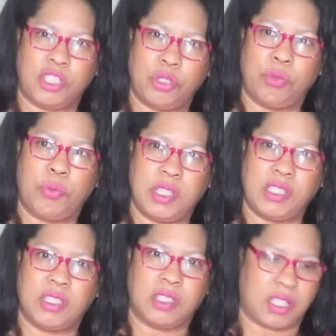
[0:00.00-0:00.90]
2
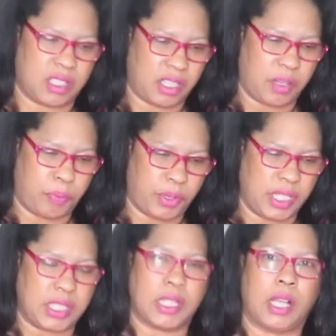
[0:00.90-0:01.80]
pieces because they're pretty
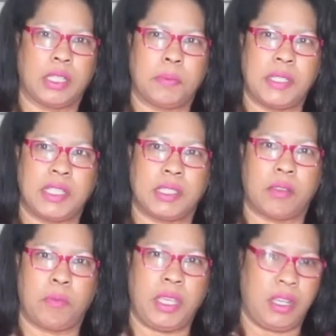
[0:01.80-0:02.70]
solid pieces
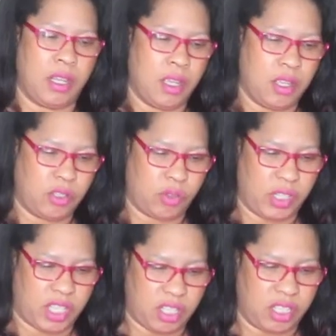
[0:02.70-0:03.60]
of meat. So
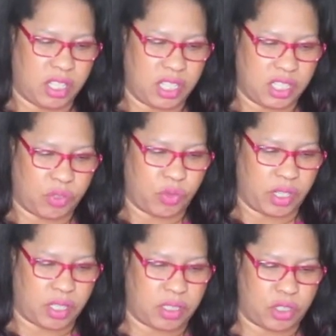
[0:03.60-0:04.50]
it could
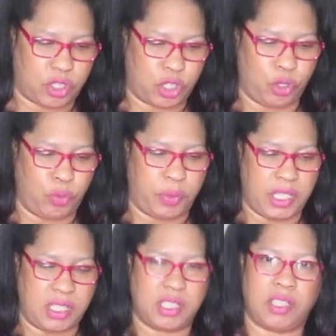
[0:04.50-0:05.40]
constrict 2
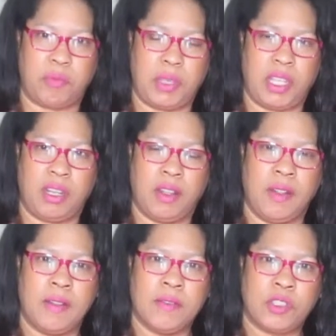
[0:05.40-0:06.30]
pieces of meat.
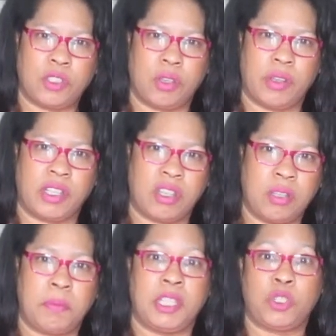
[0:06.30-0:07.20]
So it could
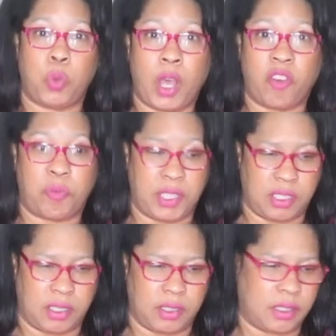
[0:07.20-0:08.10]
be 12
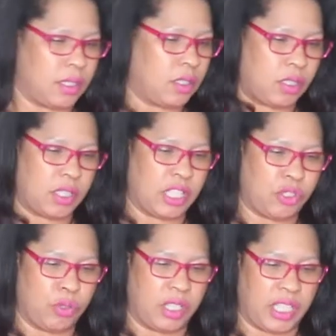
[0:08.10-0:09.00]
pieces that you
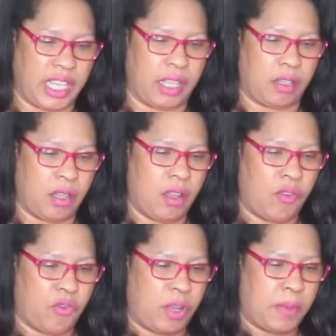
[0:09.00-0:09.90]
could get
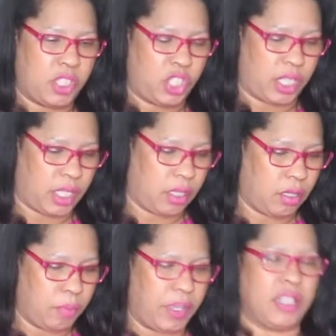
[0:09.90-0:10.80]
from a
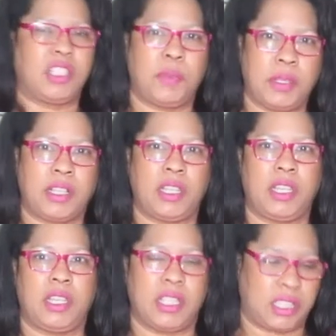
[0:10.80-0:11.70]
chicken, but typically
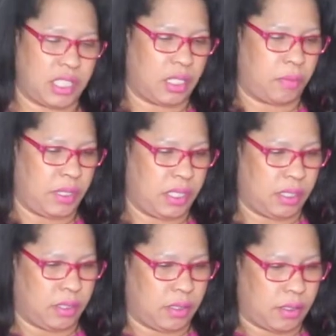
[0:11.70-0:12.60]
it's 10
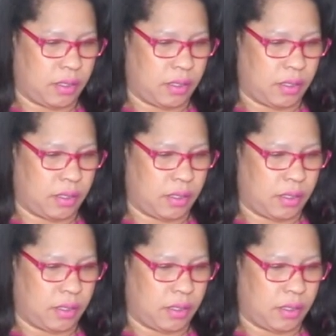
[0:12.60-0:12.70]
pieces.